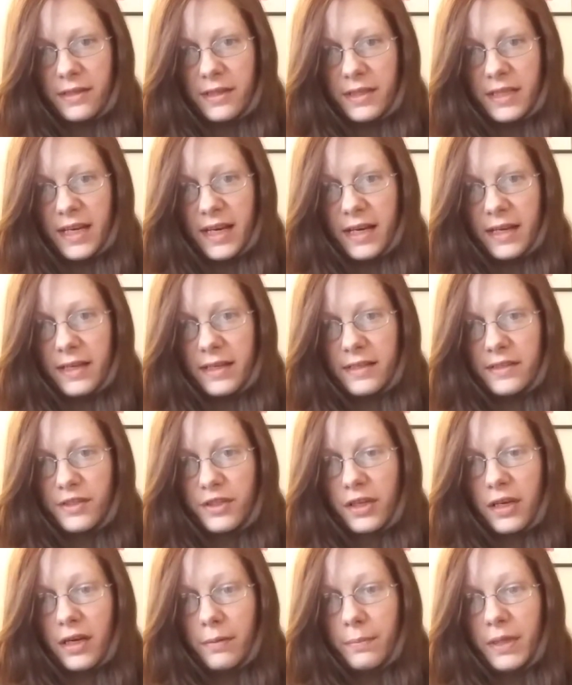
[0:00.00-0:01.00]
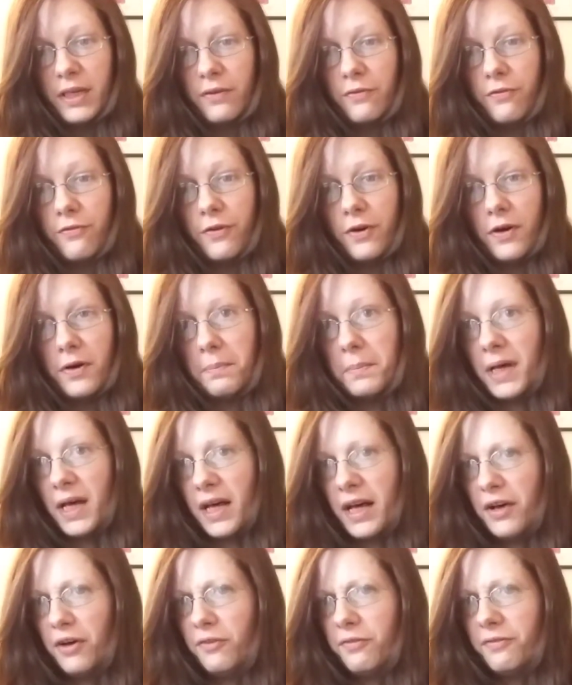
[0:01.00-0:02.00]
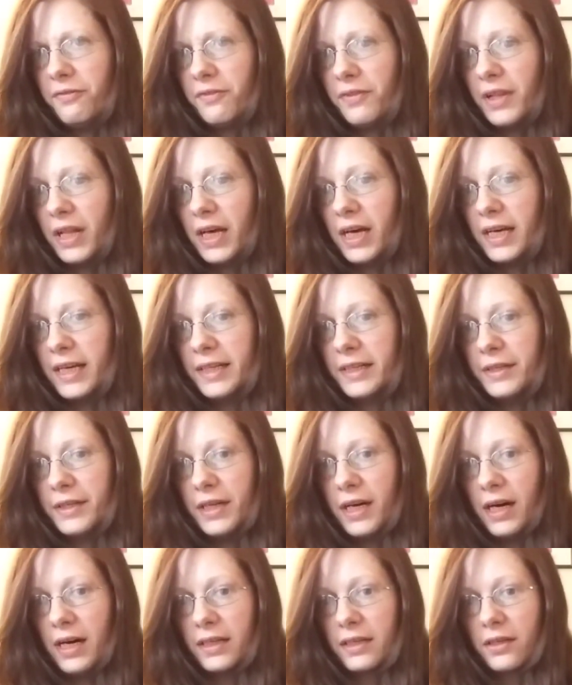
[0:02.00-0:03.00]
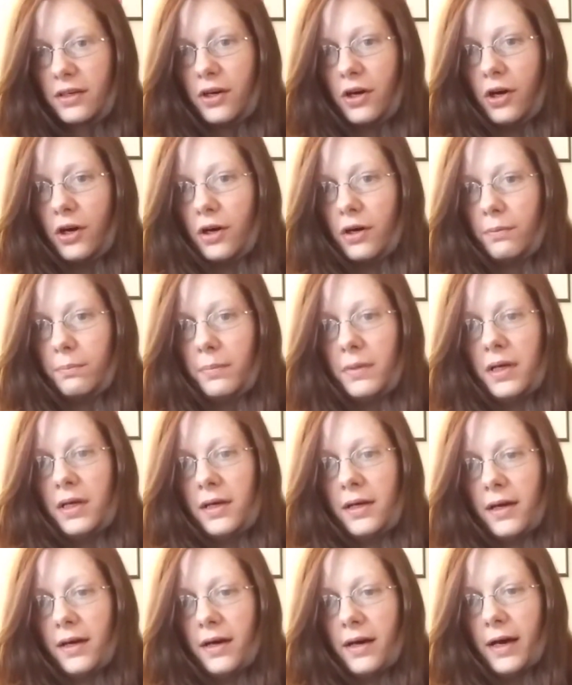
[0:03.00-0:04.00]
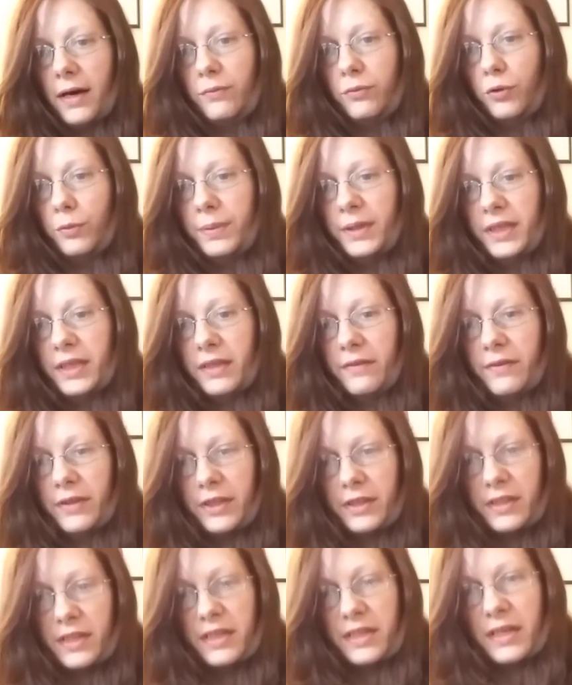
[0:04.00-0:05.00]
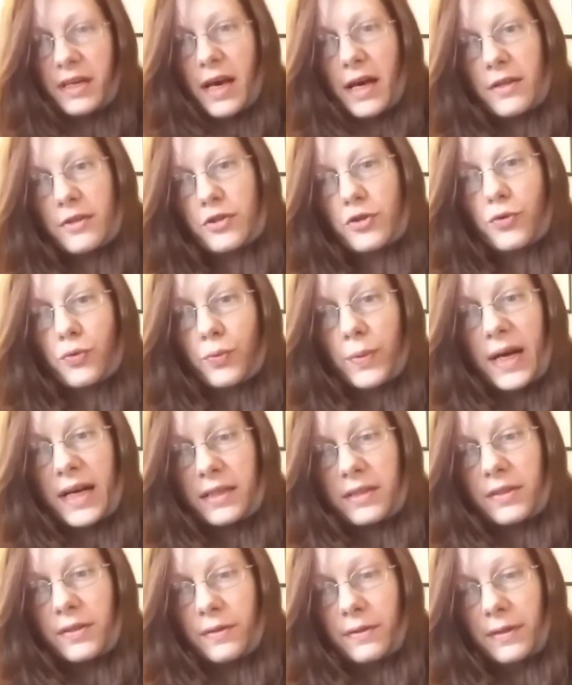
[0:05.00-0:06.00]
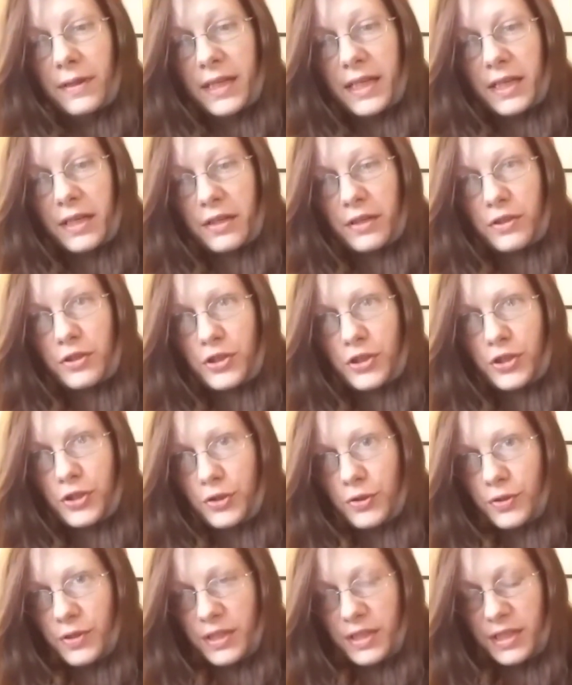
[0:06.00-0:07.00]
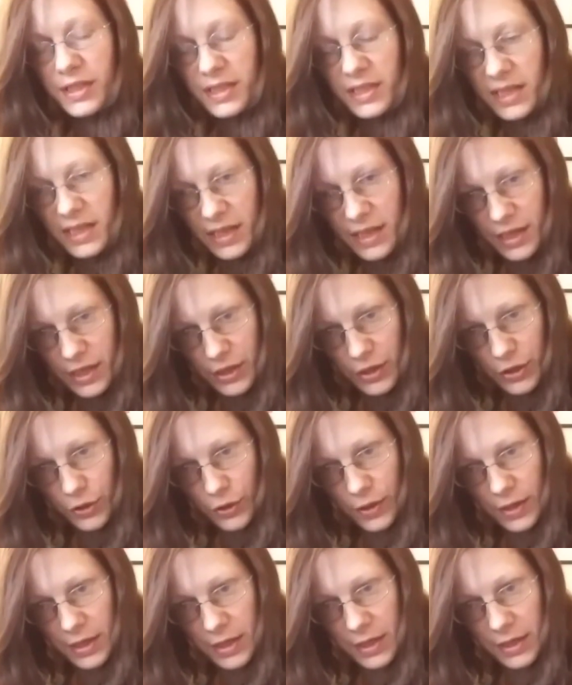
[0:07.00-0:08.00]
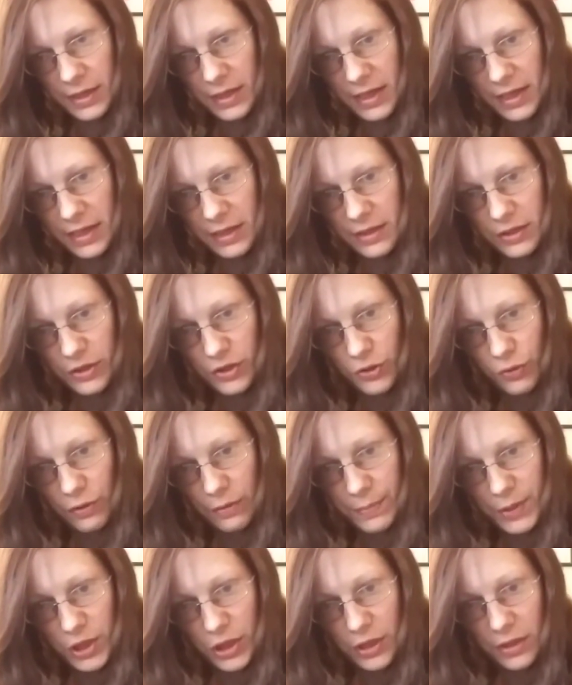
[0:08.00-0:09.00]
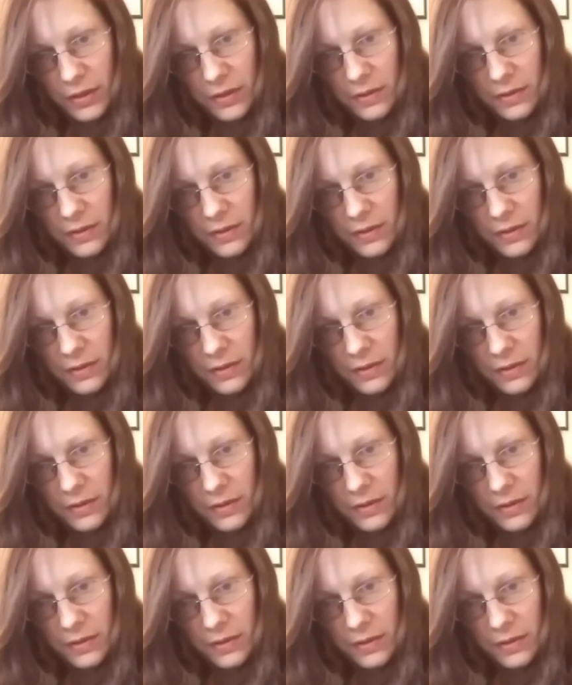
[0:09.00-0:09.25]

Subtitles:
today is coming from healthline.com. I will be giving the direct link to this here in the description.